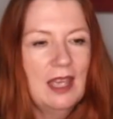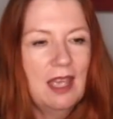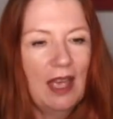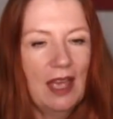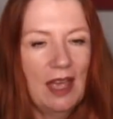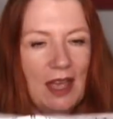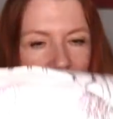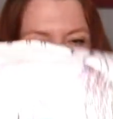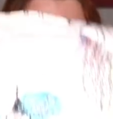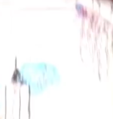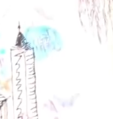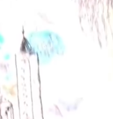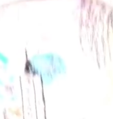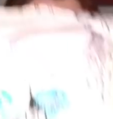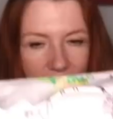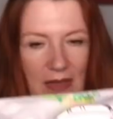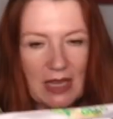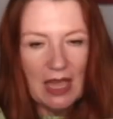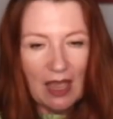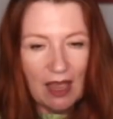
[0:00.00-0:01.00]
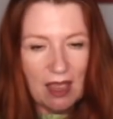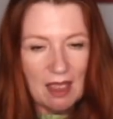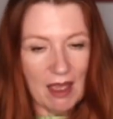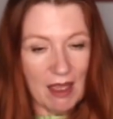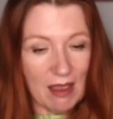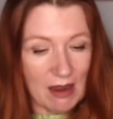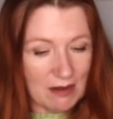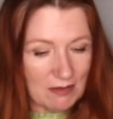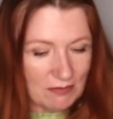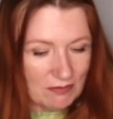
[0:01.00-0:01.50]

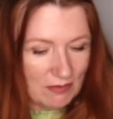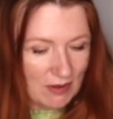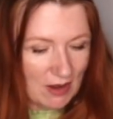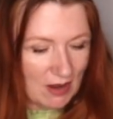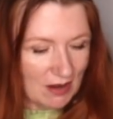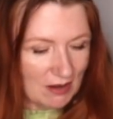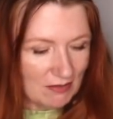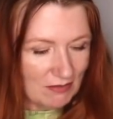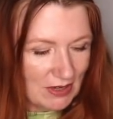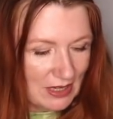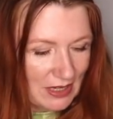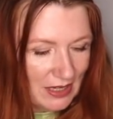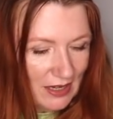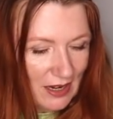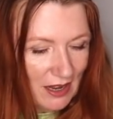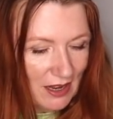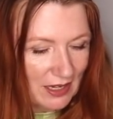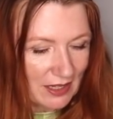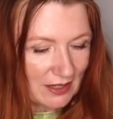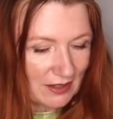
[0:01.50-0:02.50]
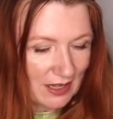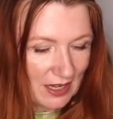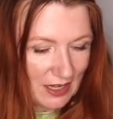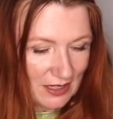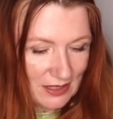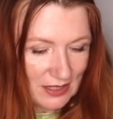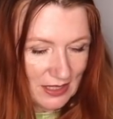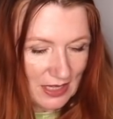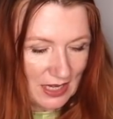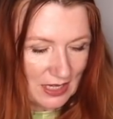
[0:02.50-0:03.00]
I really like
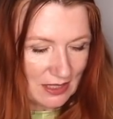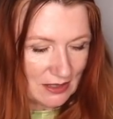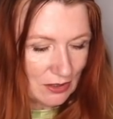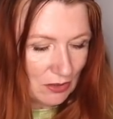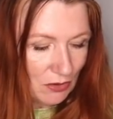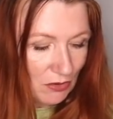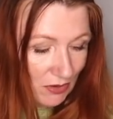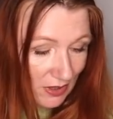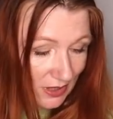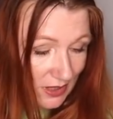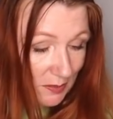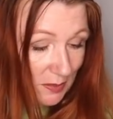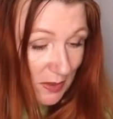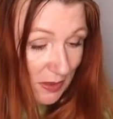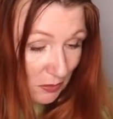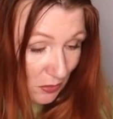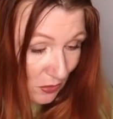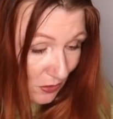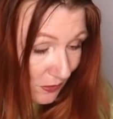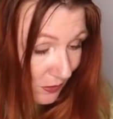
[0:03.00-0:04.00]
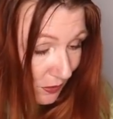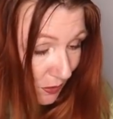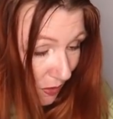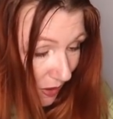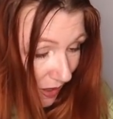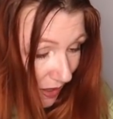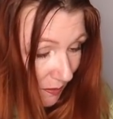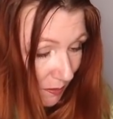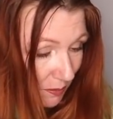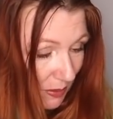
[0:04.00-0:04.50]
this. It's already been worn
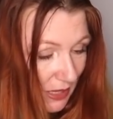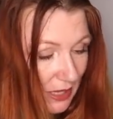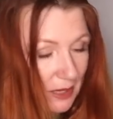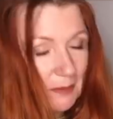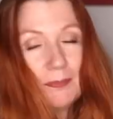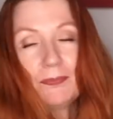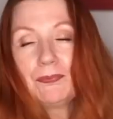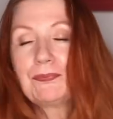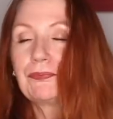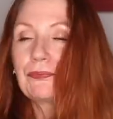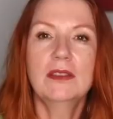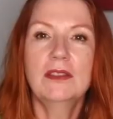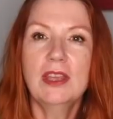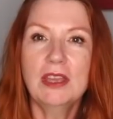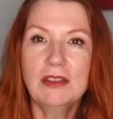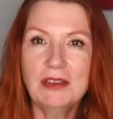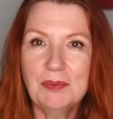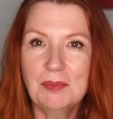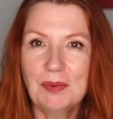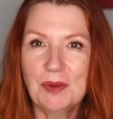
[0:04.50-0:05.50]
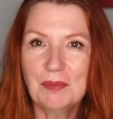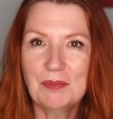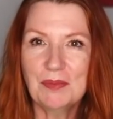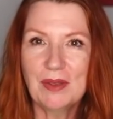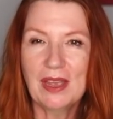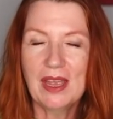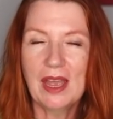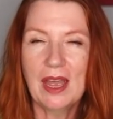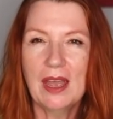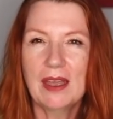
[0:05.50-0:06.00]
quite a bit. The only problem
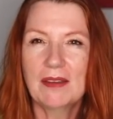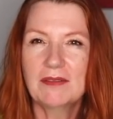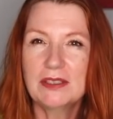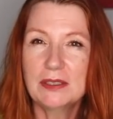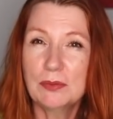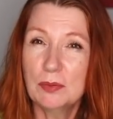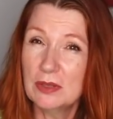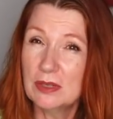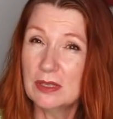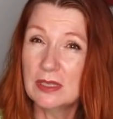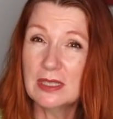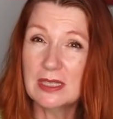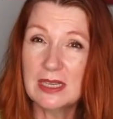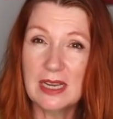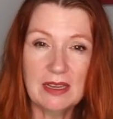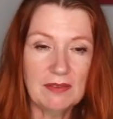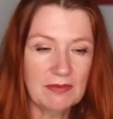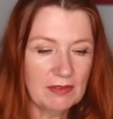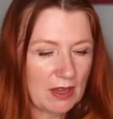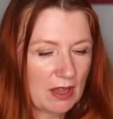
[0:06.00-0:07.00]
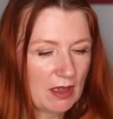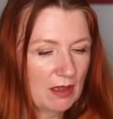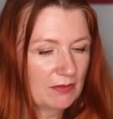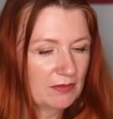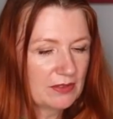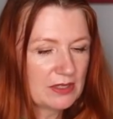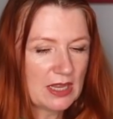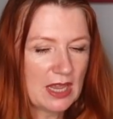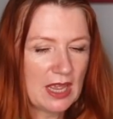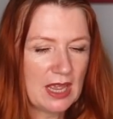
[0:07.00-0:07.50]
I have is with the sleeve
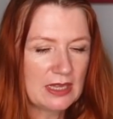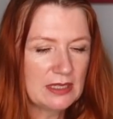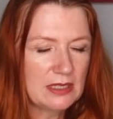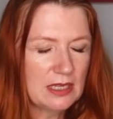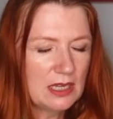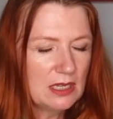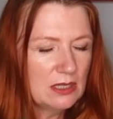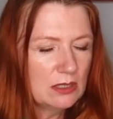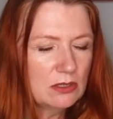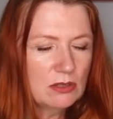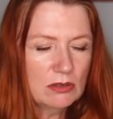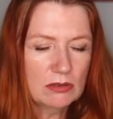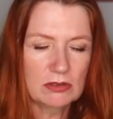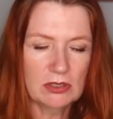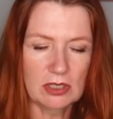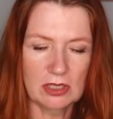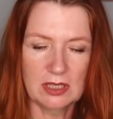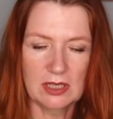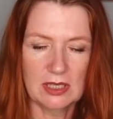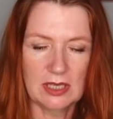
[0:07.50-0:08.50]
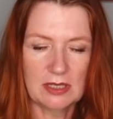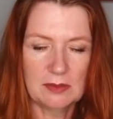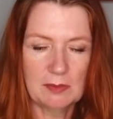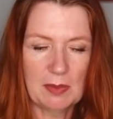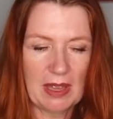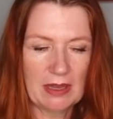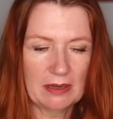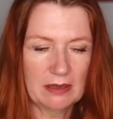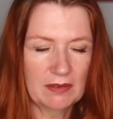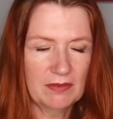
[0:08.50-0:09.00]
cuffs, and it's not just this
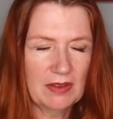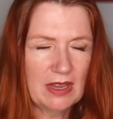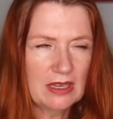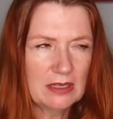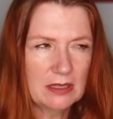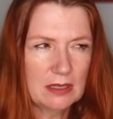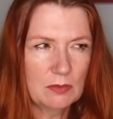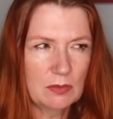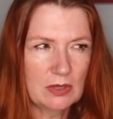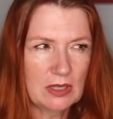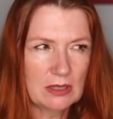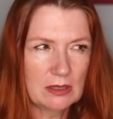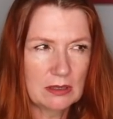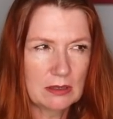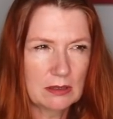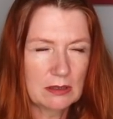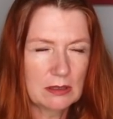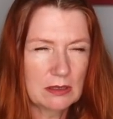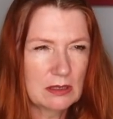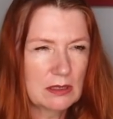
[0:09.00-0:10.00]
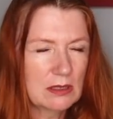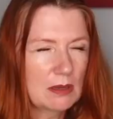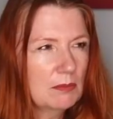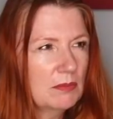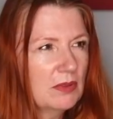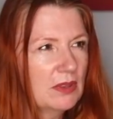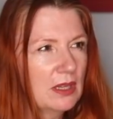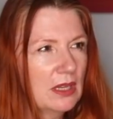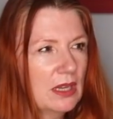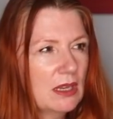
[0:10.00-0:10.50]
pattern. I've had it with
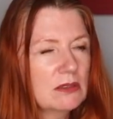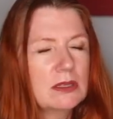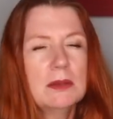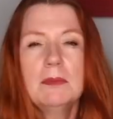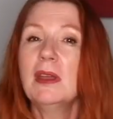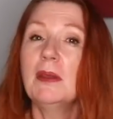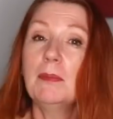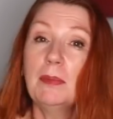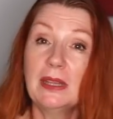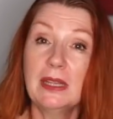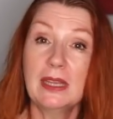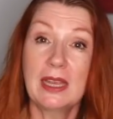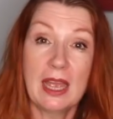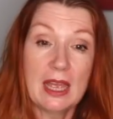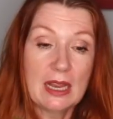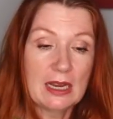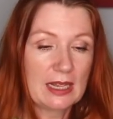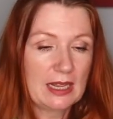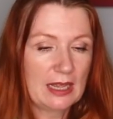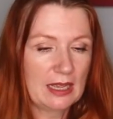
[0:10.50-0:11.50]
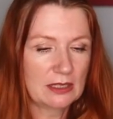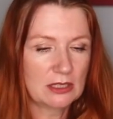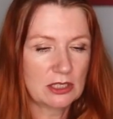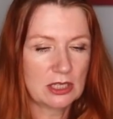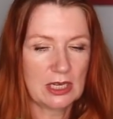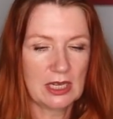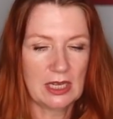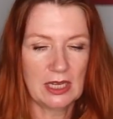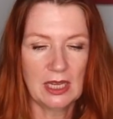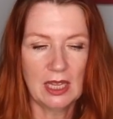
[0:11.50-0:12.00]
something else. It might be the Cali,
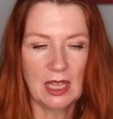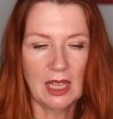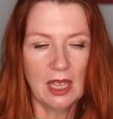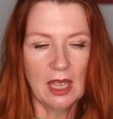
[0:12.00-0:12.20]
actually.